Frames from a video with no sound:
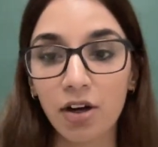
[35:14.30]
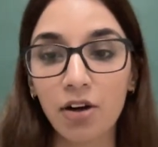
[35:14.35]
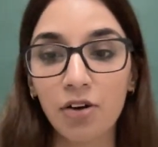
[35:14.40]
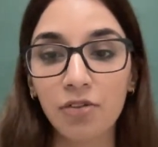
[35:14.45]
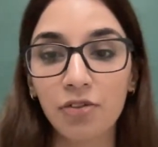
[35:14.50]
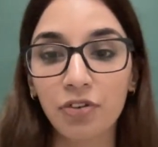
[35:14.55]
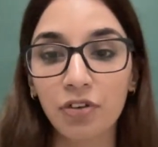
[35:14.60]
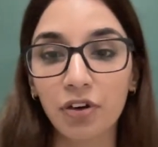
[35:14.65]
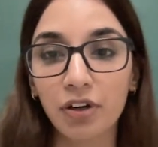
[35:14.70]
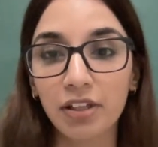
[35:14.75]

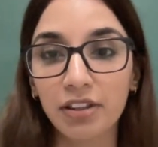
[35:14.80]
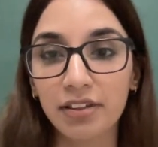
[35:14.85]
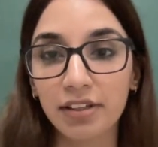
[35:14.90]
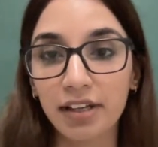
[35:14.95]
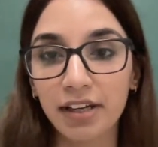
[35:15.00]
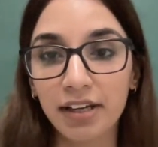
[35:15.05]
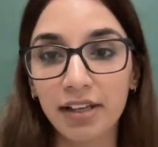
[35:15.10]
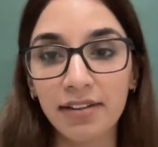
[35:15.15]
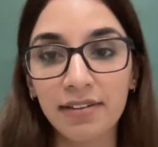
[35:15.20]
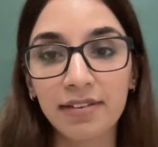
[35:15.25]
For
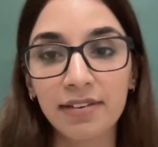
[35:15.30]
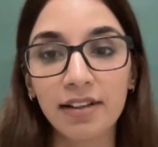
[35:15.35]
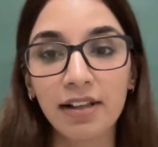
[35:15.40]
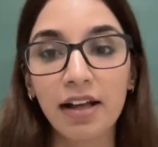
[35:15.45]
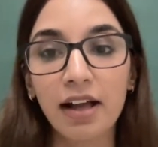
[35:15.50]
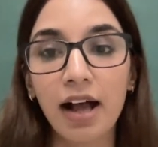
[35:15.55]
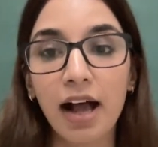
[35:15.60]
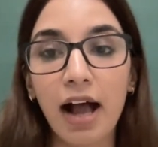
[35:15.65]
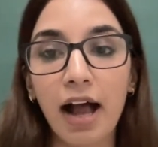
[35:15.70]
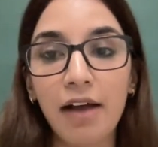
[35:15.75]
this,
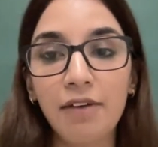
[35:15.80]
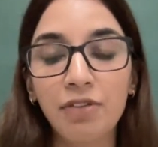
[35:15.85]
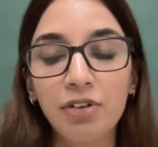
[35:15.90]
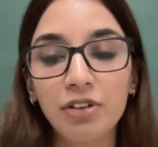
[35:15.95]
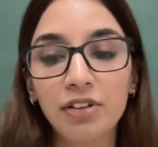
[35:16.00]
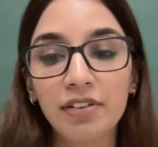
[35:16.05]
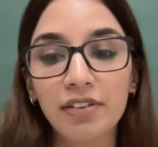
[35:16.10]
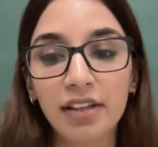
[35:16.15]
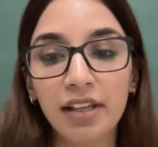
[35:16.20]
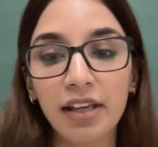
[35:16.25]
I
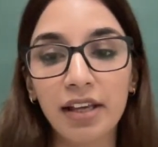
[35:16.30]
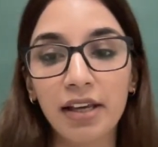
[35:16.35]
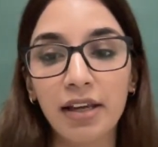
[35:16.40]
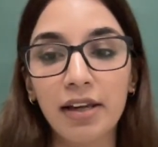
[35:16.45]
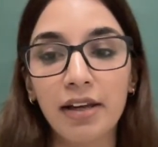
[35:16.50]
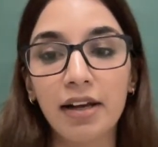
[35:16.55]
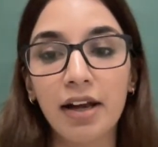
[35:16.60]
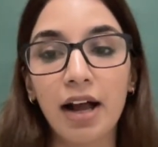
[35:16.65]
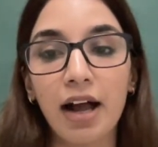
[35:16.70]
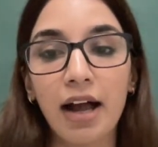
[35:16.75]
would
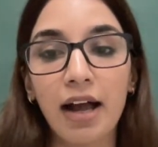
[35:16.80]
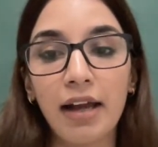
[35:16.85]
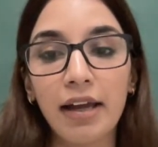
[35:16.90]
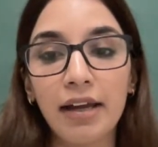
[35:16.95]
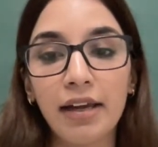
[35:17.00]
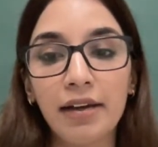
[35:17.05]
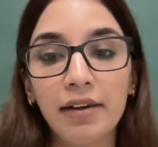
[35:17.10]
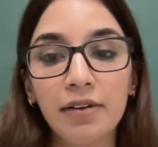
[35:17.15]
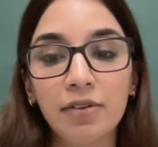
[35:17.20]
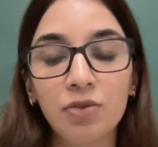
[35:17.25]
say
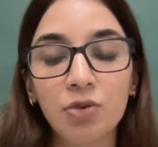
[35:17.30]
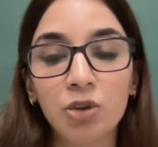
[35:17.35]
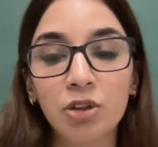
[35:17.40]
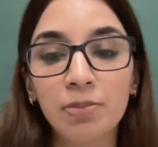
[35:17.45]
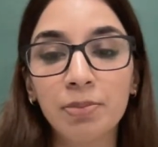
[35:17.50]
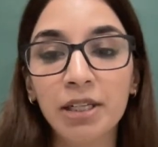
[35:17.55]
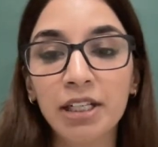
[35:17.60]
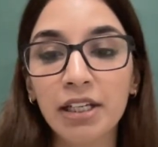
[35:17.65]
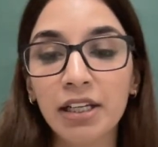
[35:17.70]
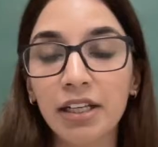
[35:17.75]
I
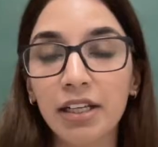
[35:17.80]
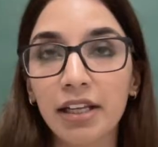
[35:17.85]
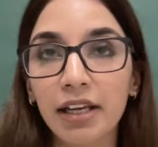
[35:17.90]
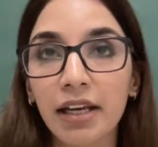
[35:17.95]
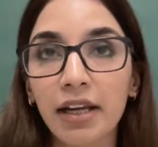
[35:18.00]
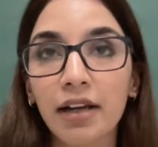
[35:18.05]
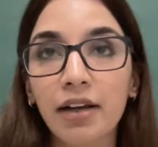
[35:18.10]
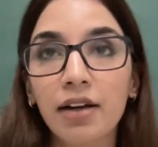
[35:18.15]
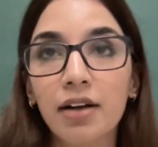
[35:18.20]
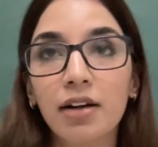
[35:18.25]
would be
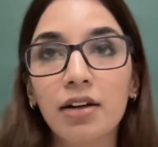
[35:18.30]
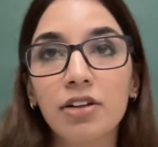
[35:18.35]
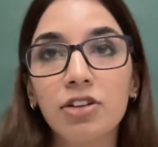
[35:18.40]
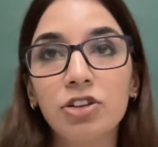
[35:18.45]
needing